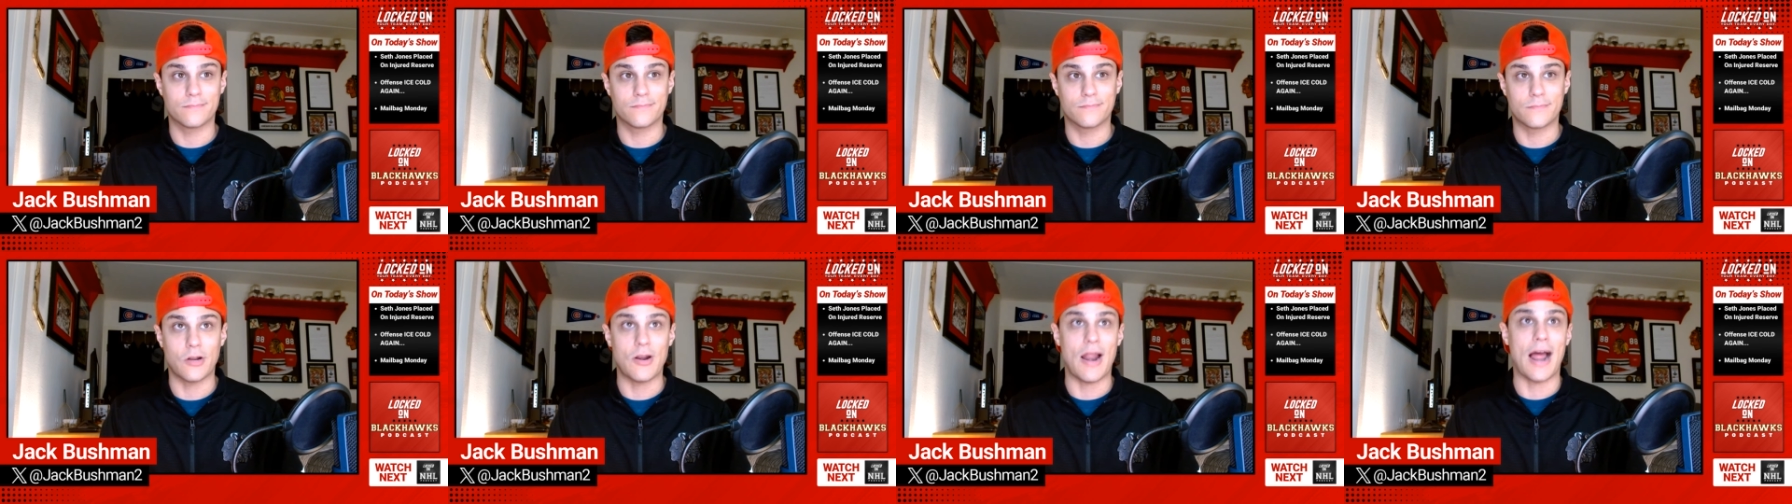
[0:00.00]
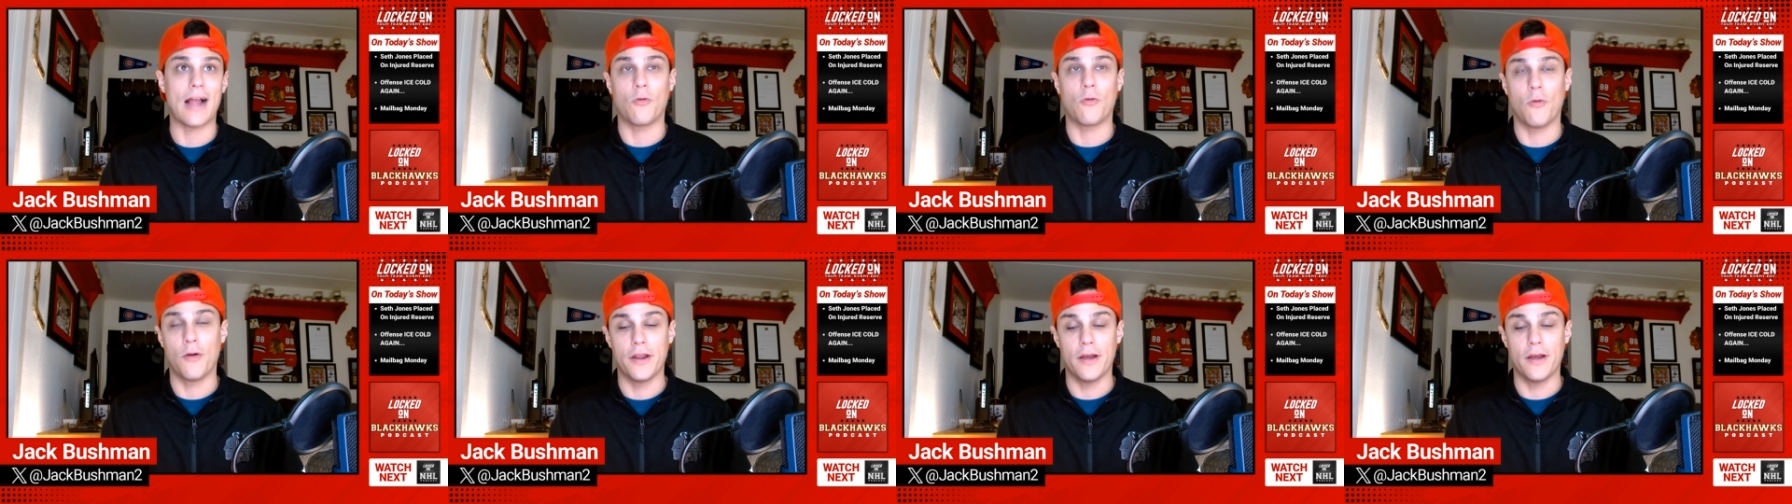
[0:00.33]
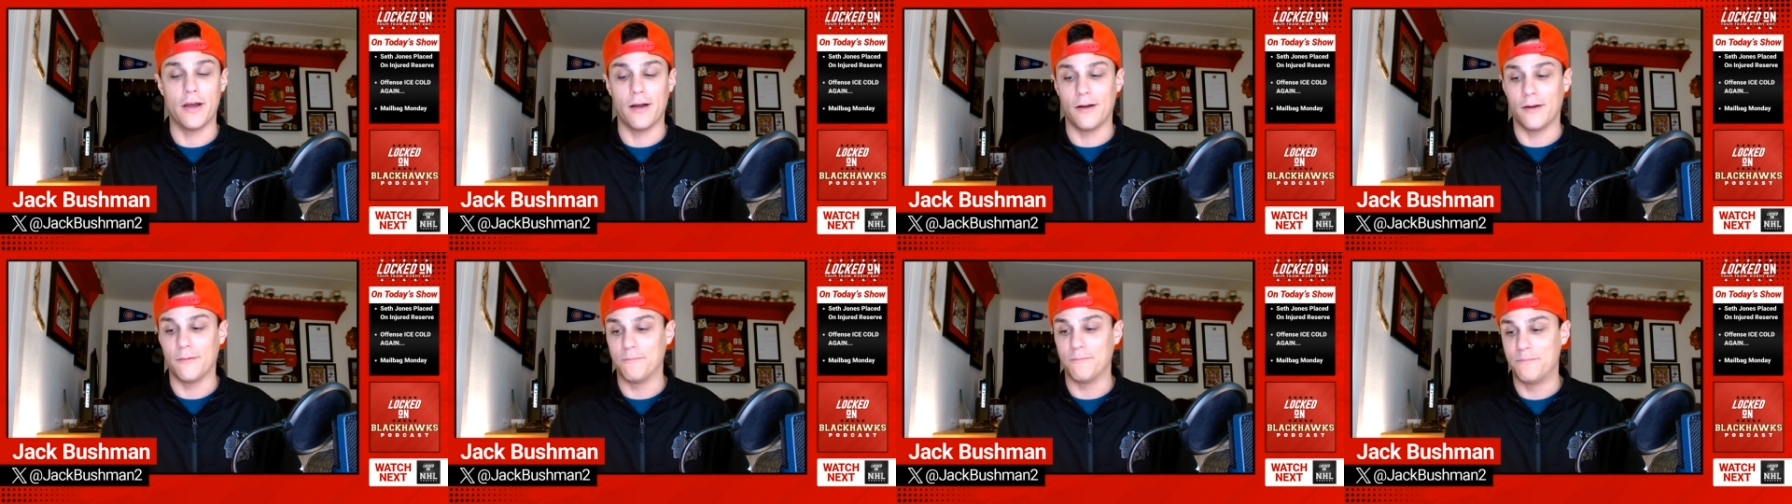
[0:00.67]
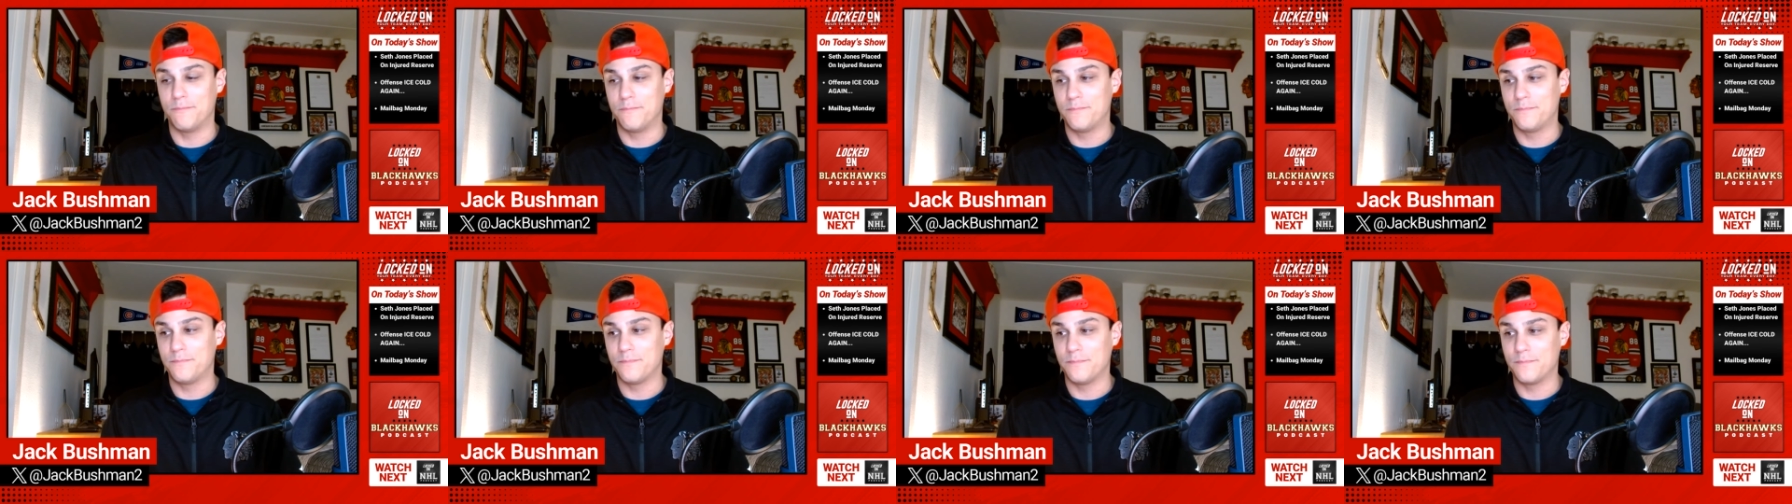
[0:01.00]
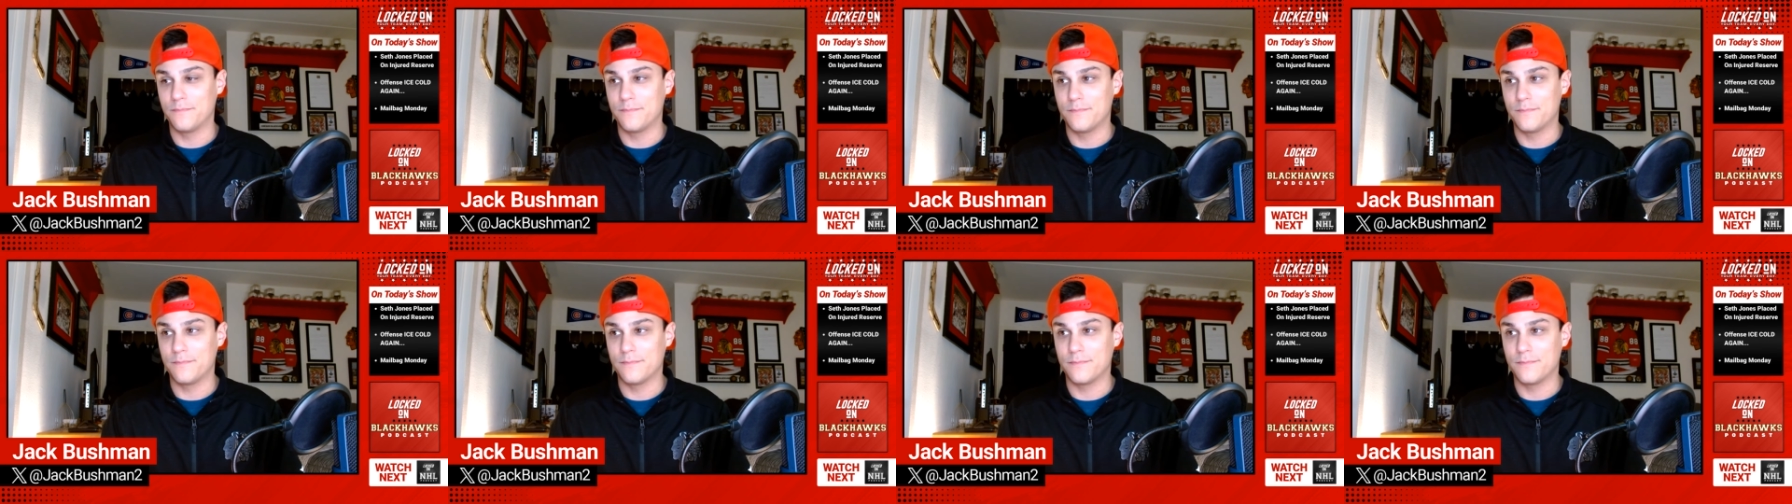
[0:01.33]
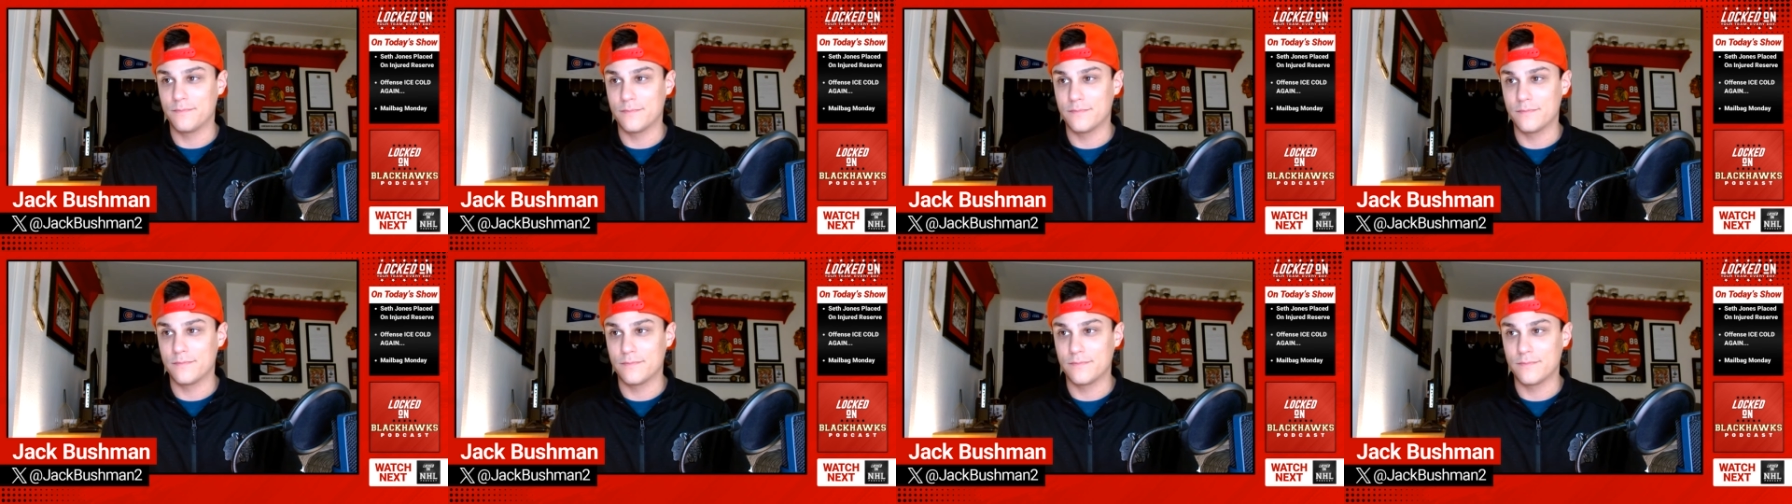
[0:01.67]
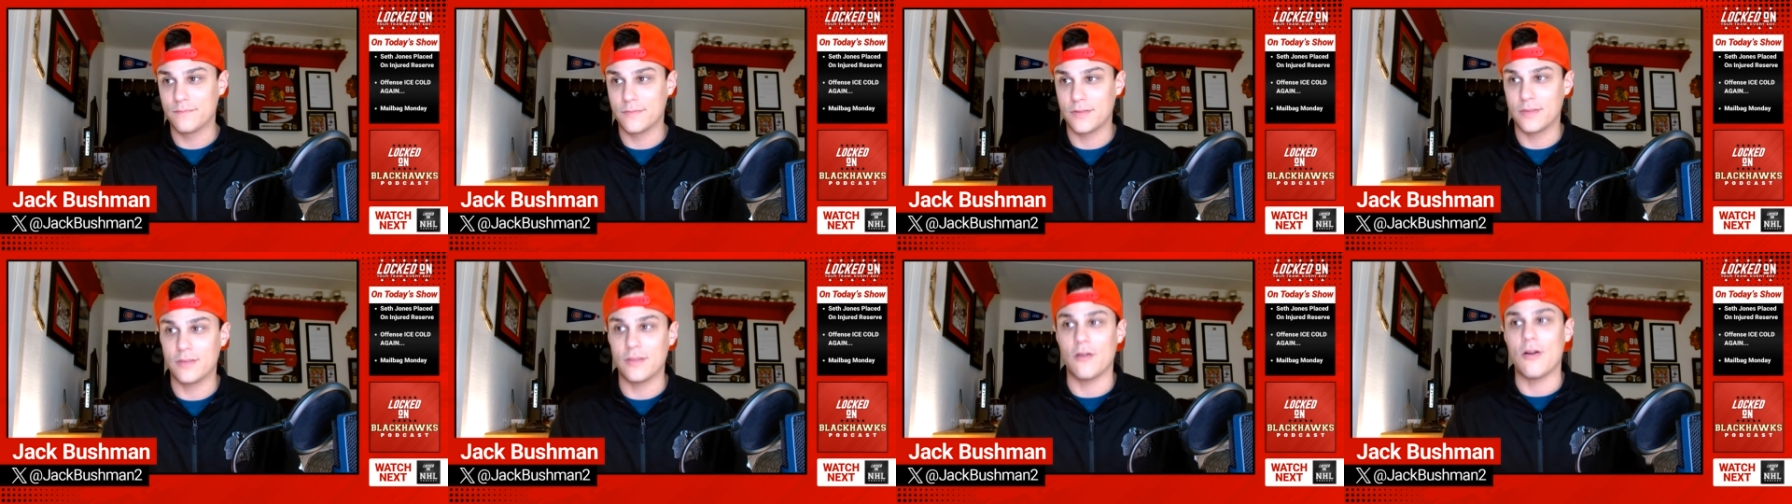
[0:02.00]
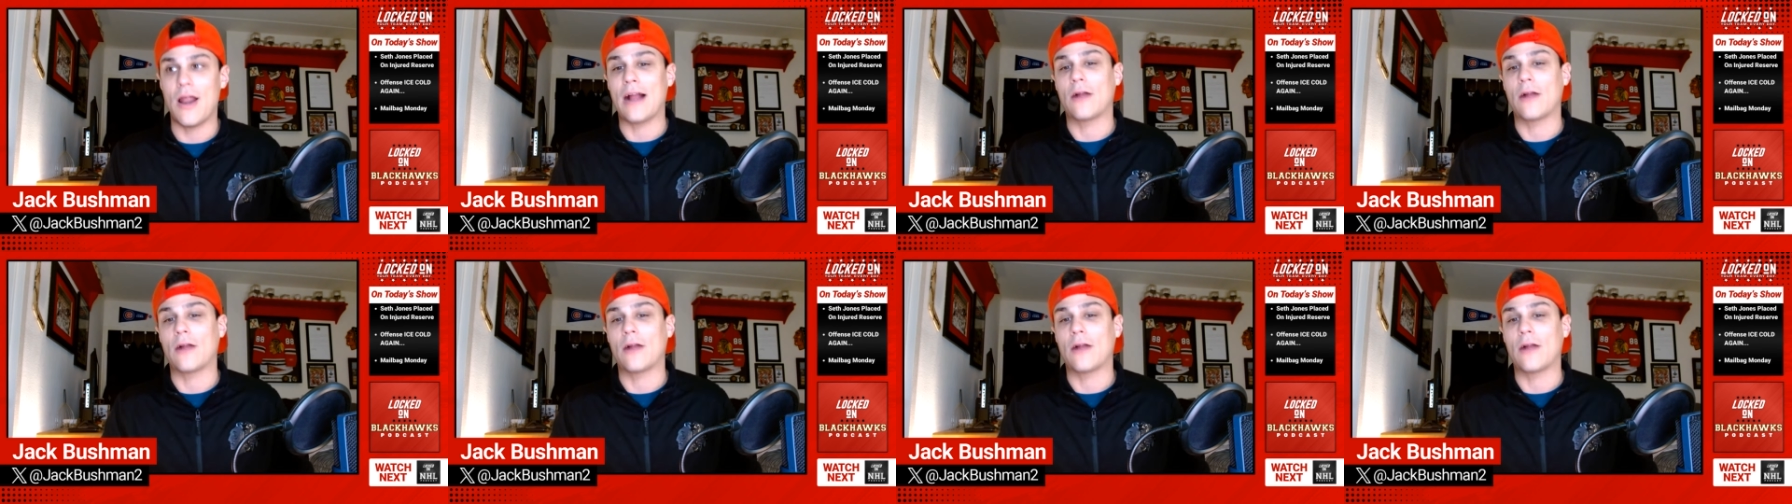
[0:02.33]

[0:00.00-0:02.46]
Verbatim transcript: they're not going to they're